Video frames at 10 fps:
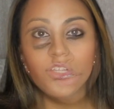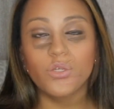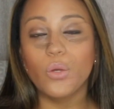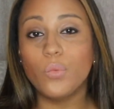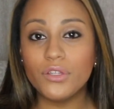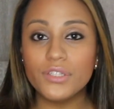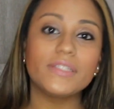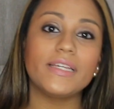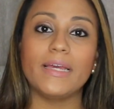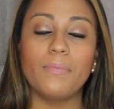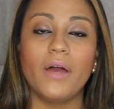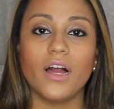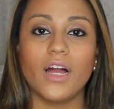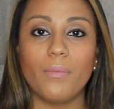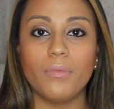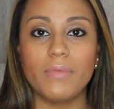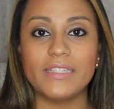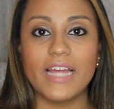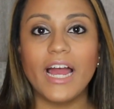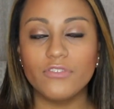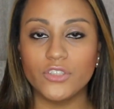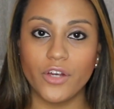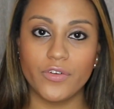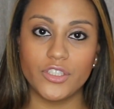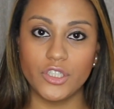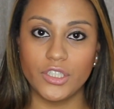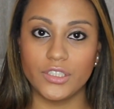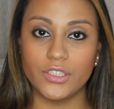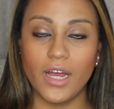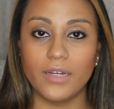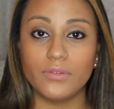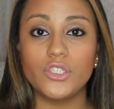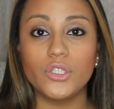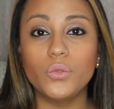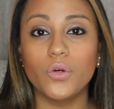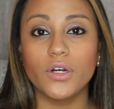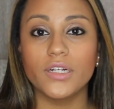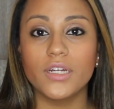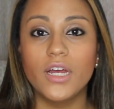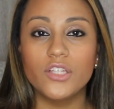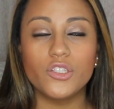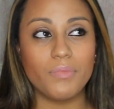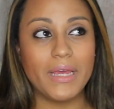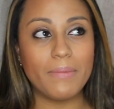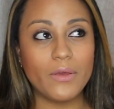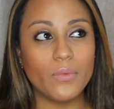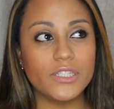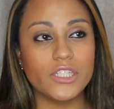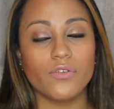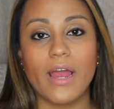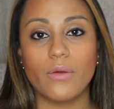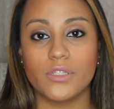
So I will skip a couple months after I returned to work to maybe when Sarai